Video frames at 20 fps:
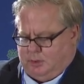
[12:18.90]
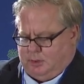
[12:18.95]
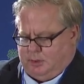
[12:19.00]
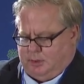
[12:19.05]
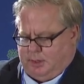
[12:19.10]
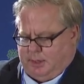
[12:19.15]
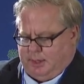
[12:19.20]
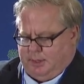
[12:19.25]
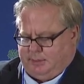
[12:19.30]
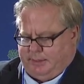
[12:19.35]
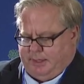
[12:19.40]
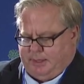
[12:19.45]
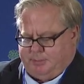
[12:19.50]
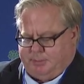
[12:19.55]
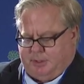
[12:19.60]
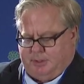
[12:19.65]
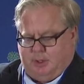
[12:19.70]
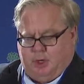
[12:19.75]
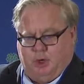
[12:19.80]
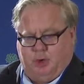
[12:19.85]
he let it
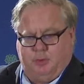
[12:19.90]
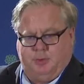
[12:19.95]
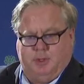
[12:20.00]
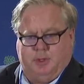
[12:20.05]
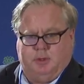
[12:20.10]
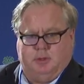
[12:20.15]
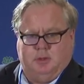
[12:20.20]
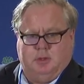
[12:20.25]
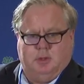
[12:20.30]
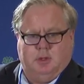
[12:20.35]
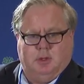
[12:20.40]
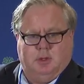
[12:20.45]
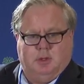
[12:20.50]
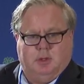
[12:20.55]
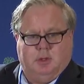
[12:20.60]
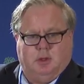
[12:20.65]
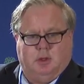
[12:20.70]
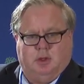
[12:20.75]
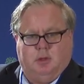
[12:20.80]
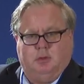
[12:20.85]
be known that
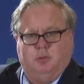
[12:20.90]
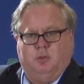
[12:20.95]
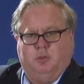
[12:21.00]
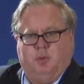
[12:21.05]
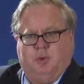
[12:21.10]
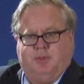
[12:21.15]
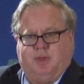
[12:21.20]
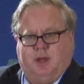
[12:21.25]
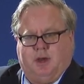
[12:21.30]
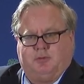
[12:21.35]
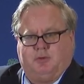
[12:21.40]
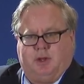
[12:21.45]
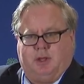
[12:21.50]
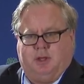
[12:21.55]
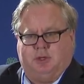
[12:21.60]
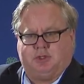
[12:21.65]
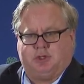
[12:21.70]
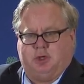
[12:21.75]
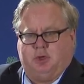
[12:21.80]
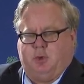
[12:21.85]
with every
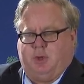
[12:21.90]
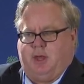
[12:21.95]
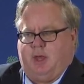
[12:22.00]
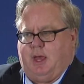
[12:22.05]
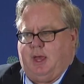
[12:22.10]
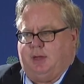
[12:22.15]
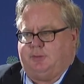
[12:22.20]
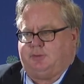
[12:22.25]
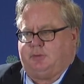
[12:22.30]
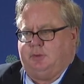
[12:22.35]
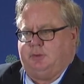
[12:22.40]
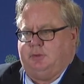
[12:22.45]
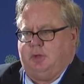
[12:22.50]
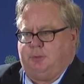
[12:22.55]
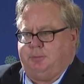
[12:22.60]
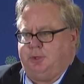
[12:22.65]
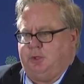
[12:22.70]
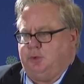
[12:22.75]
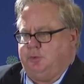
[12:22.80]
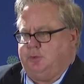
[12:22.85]
issue he asked,
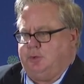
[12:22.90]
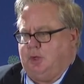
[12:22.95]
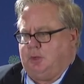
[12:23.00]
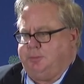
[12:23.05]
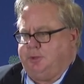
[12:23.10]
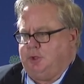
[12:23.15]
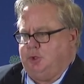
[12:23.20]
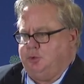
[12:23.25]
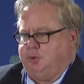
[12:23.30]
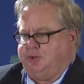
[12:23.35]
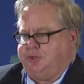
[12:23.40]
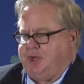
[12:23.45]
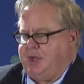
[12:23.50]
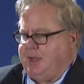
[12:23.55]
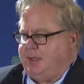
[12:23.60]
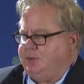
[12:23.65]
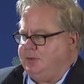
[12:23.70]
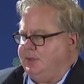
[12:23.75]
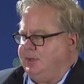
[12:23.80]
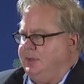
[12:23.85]

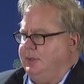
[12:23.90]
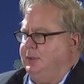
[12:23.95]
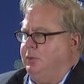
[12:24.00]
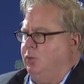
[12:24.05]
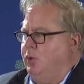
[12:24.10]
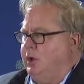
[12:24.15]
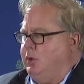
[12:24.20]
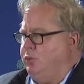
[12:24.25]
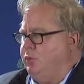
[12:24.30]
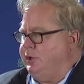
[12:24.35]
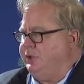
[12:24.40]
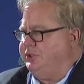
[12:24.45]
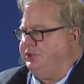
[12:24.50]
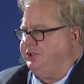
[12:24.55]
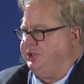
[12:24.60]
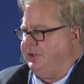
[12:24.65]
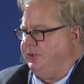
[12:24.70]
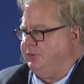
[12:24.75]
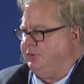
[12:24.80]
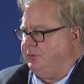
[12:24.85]
WWJD, what would
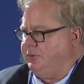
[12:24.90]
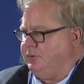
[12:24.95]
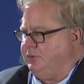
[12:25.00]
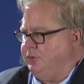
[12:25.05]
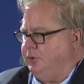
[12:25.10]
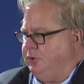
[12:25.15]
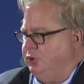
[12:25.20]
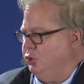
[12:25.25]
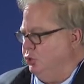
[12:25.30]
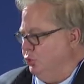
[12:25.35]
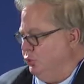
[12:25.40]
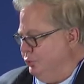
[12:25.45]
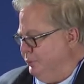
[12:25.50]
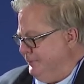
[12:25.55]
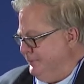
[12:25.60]
Jesus do?